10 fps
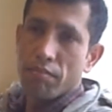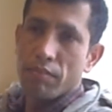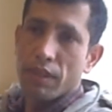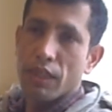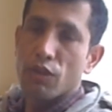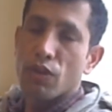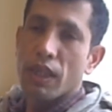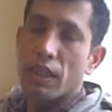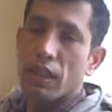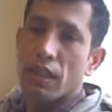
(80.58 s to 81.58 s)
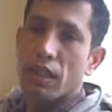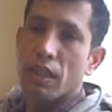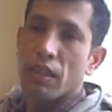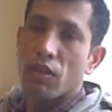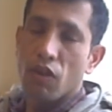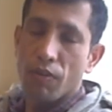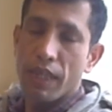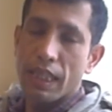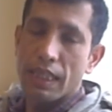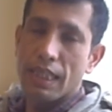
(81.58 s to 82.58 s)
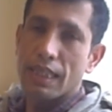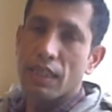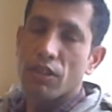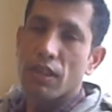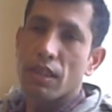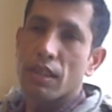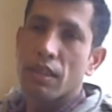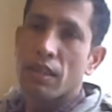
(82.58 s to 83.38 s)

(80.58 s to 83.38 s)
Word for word: they do not obey the suggestions,